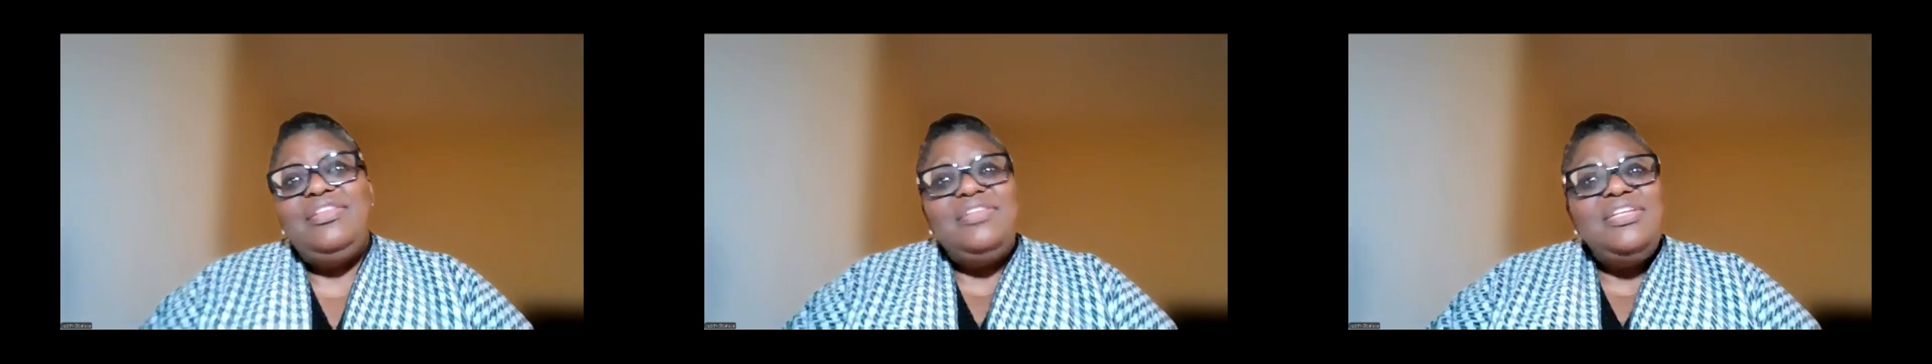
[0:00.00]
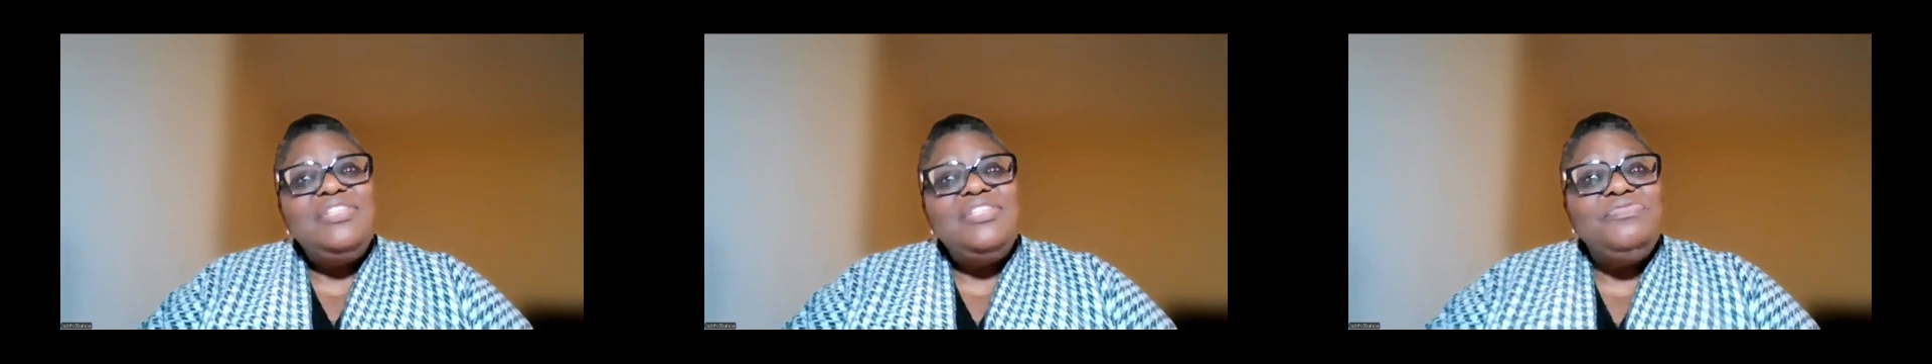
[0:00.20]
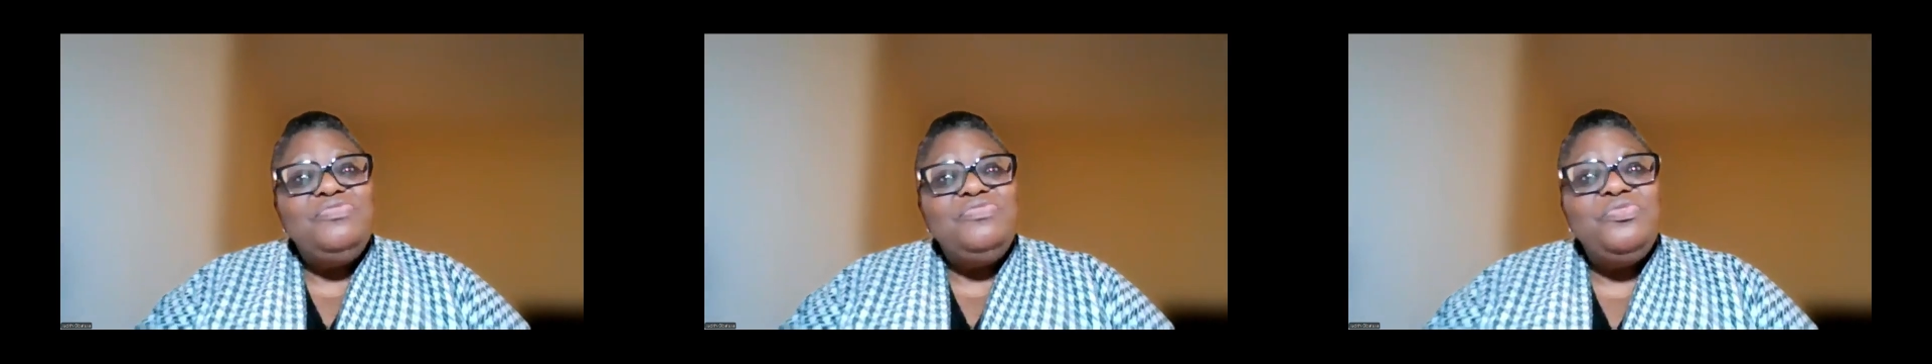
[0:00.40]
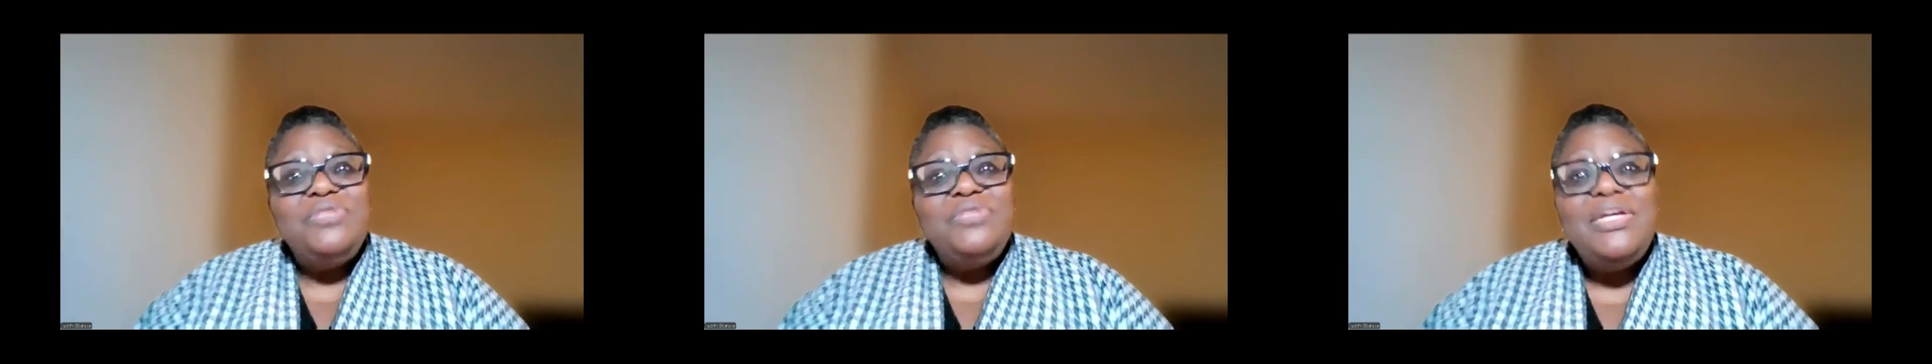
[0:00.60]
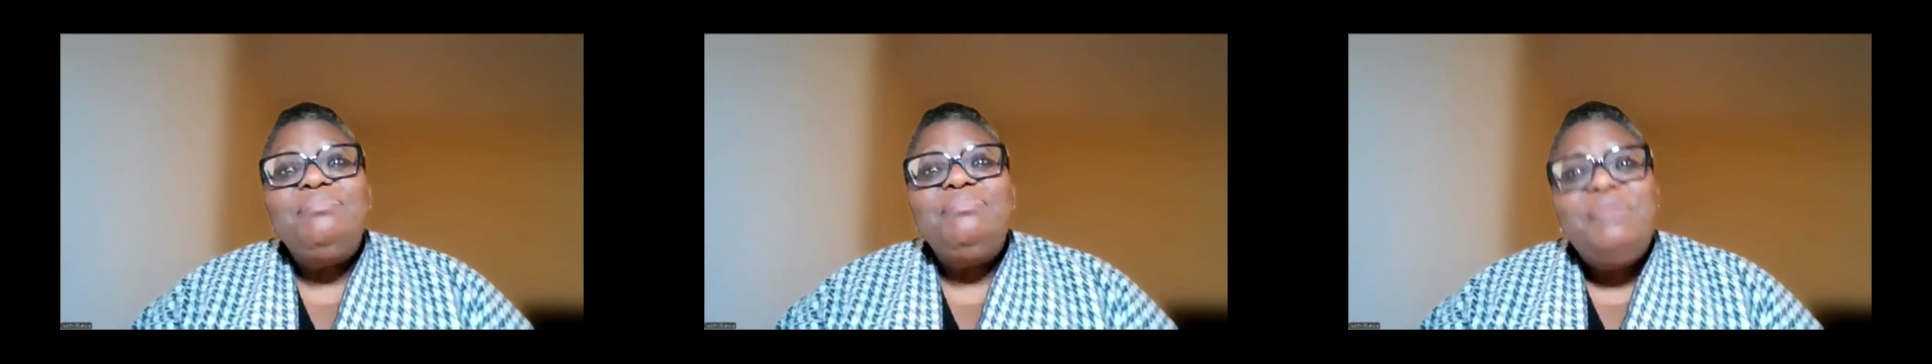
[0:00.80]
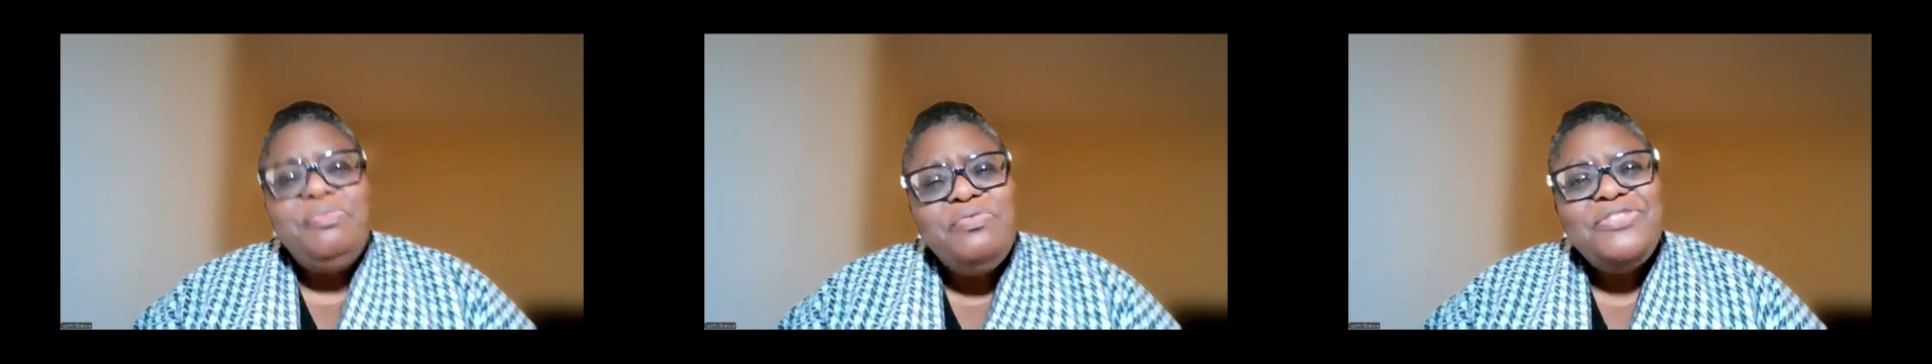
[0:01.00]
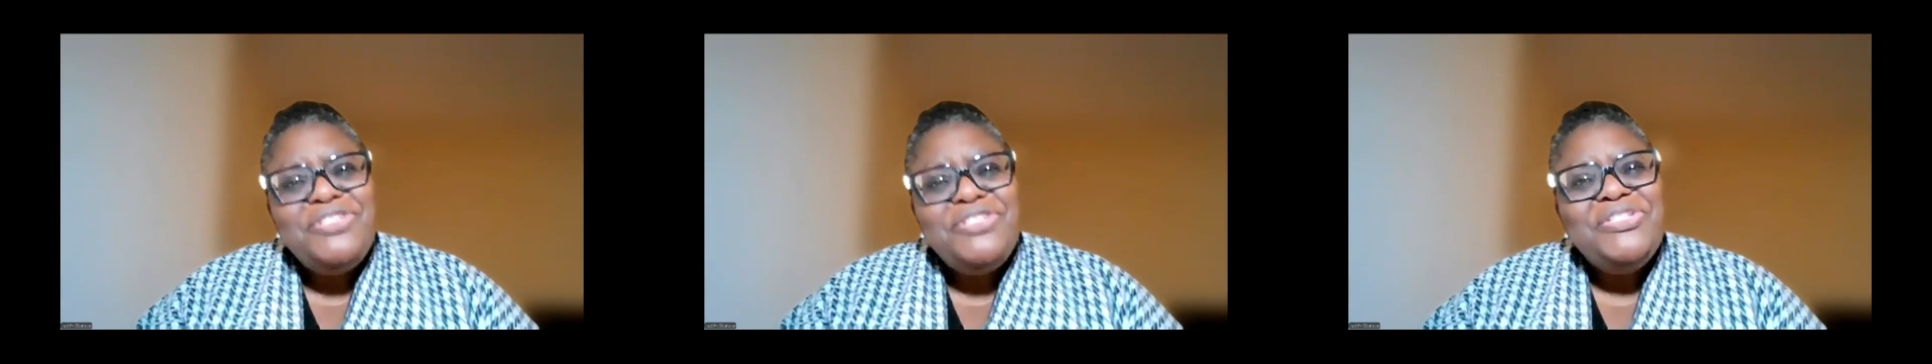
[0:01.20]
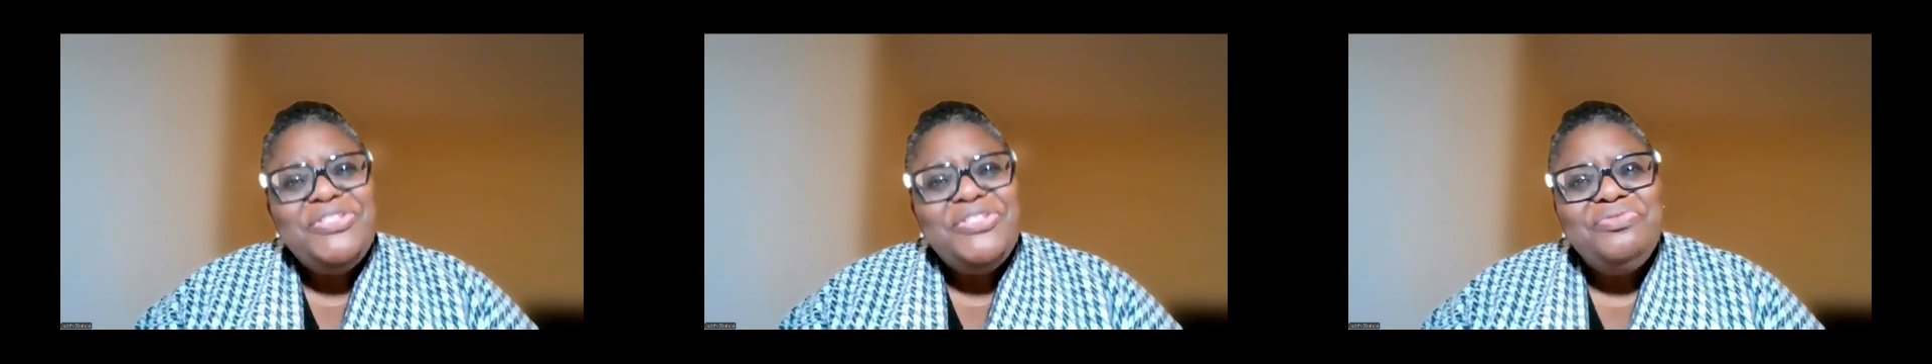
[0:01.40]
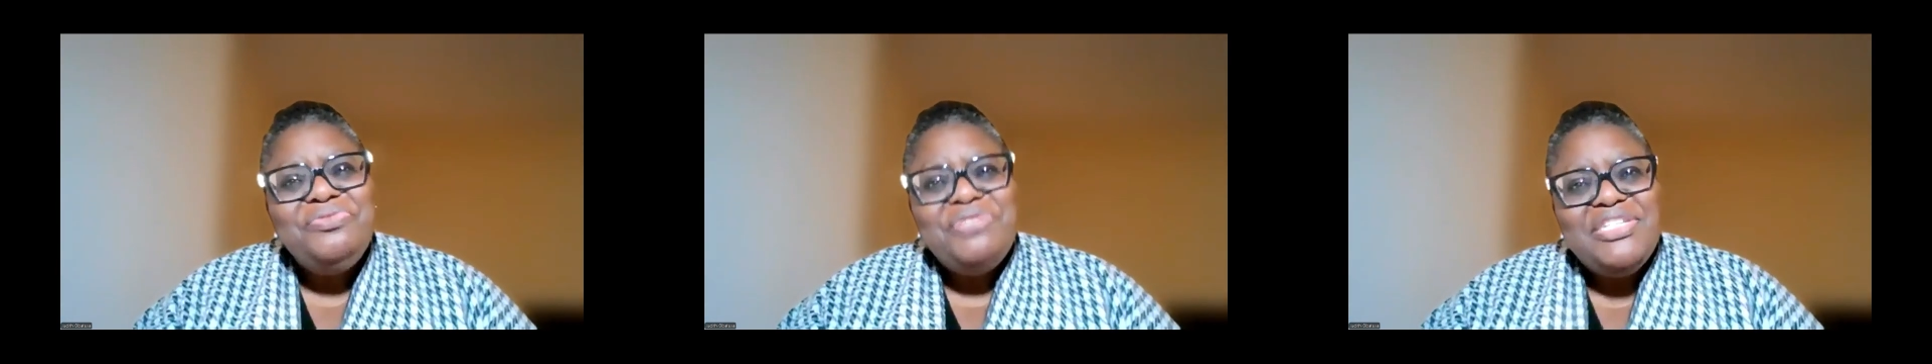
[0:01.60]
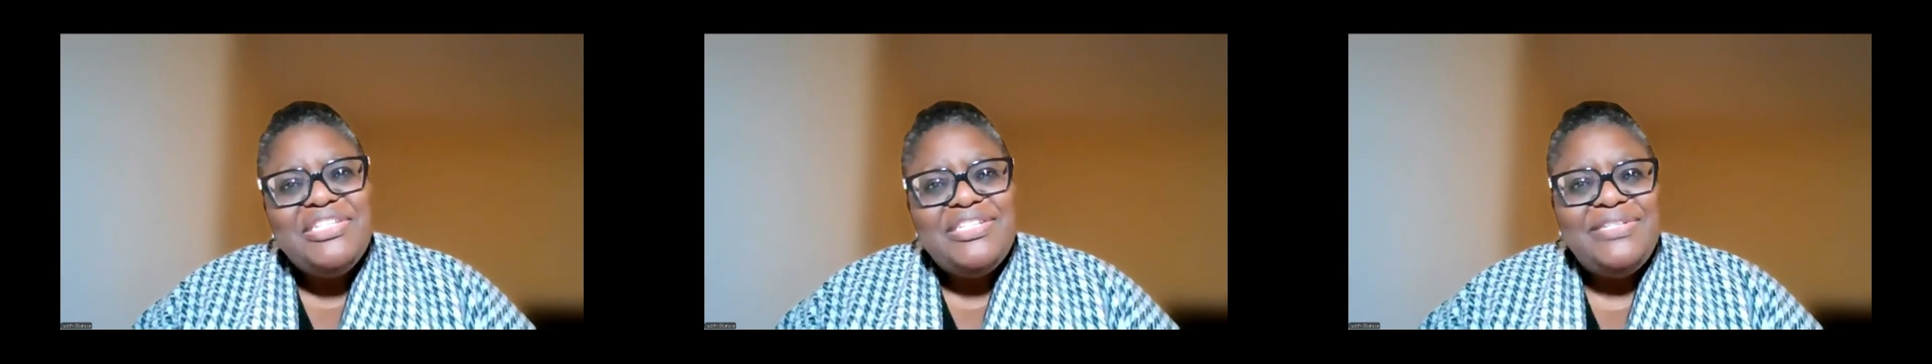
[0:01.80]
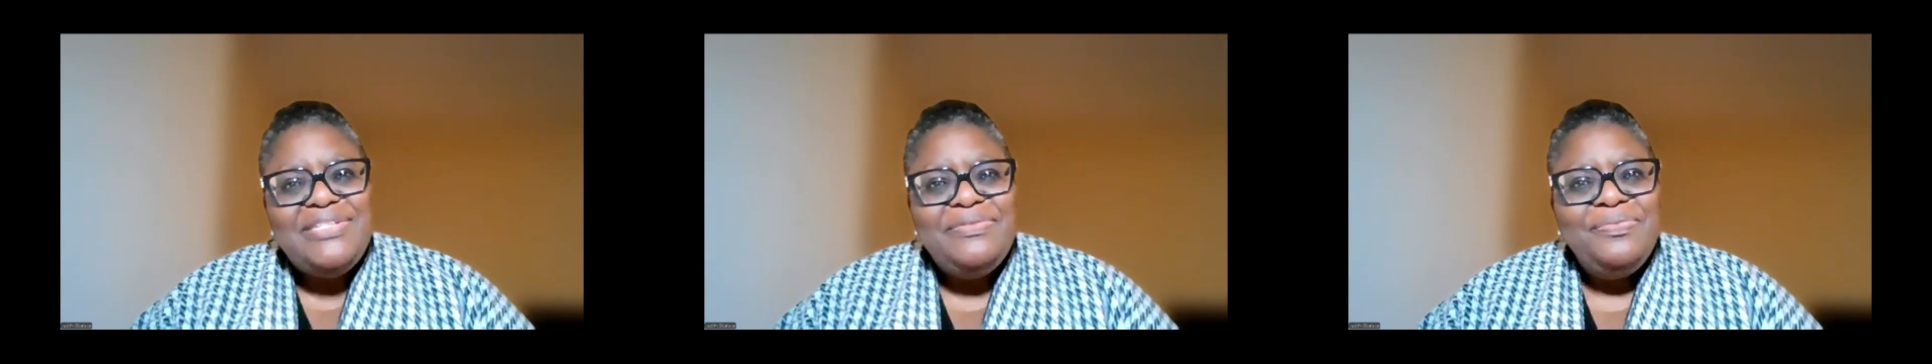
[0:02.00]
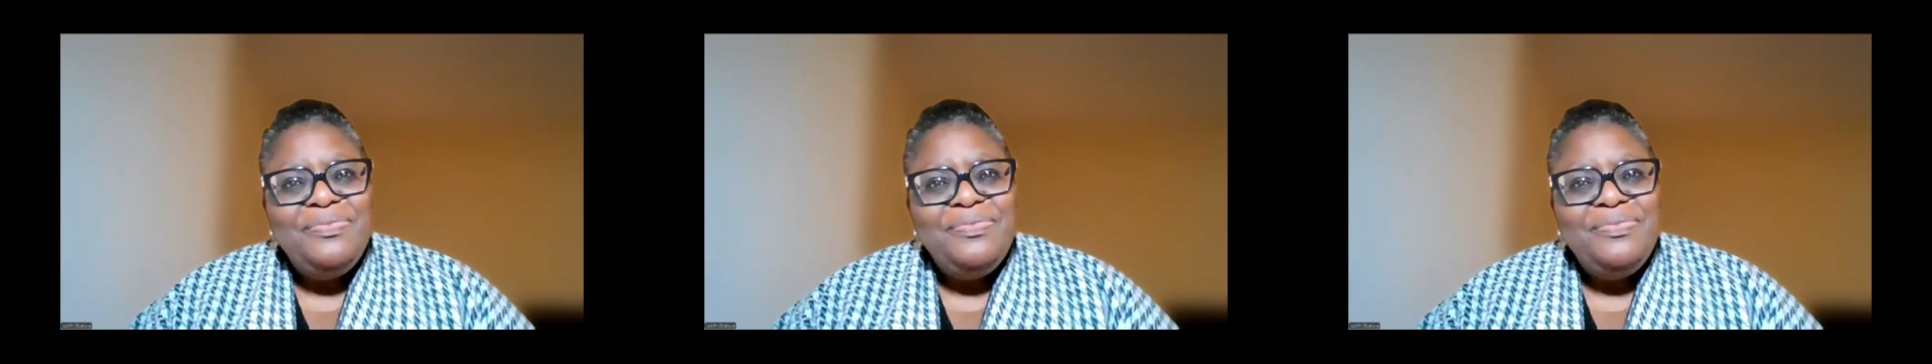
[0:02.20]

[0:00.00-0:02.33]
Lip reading: in the days of old, and people still do it.